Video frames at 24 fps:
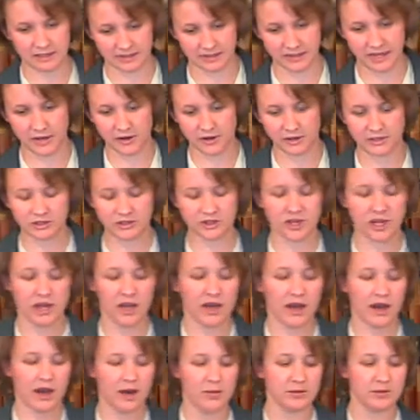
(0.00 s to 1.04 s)
his carriage.
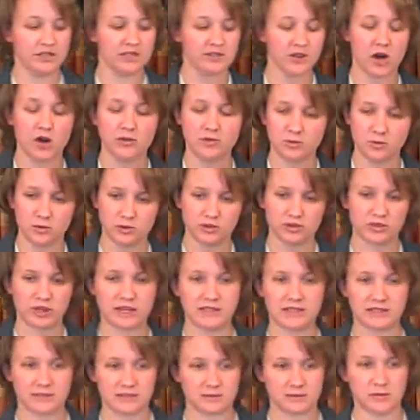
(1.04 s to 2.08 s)
Um, he's often
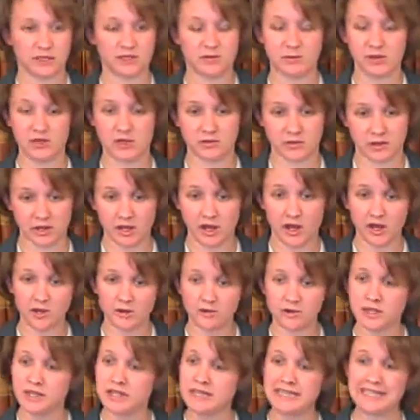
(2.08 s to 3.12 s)
portrayed as, as being very
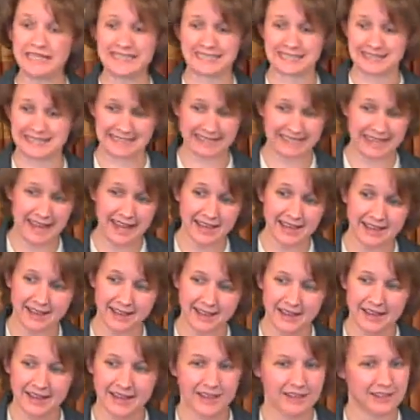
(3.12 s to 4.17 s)
hungry and needing a
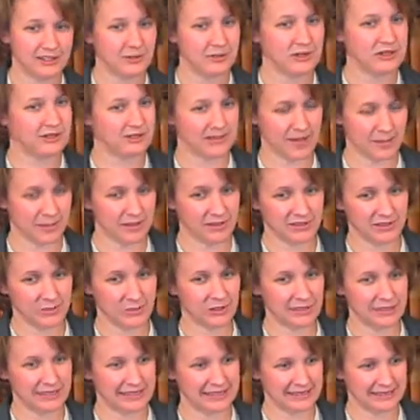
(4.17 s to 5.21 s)
snack, and so he's stopping
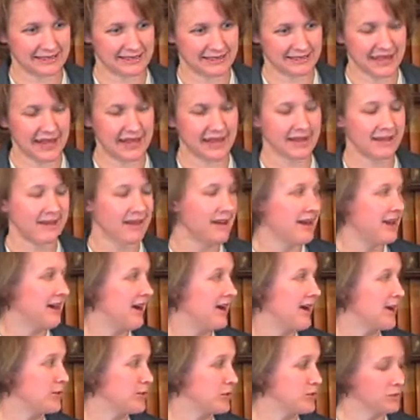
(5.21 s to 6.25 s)
somewhere to get a snack.
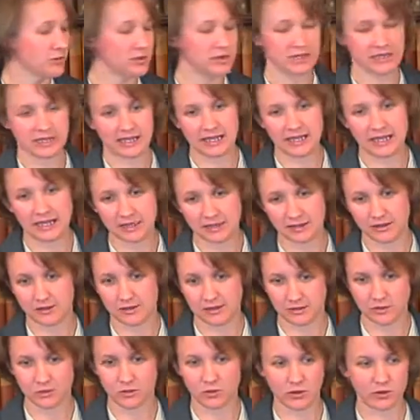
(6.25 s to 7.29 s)
Um, really, he and the,
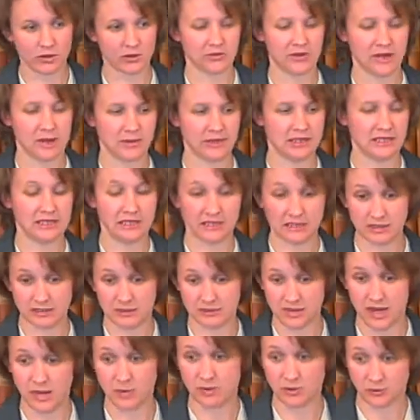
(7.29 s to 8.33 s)
the royal family needed to
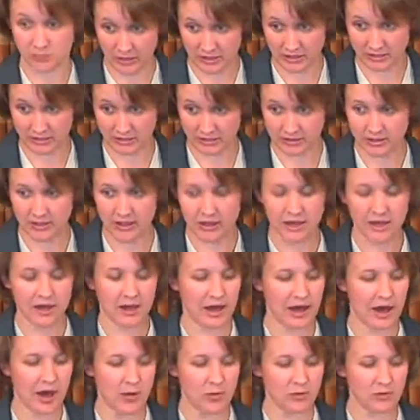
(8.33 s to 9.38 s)
stop and rest
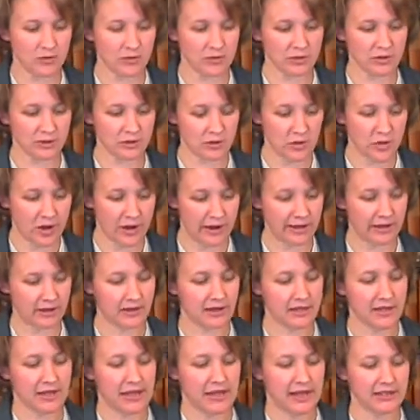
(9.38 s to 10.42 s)
um, for a little
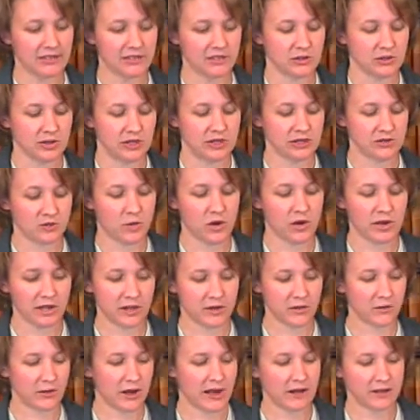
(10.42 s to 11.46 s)
while, and so he's
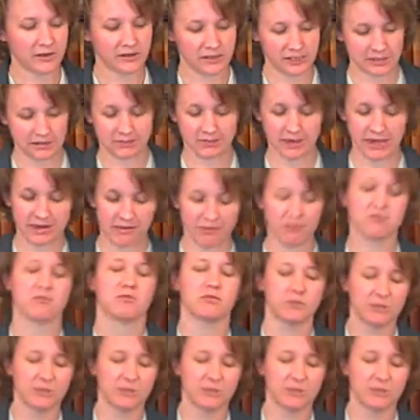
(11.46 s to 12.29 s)
walking around, and, and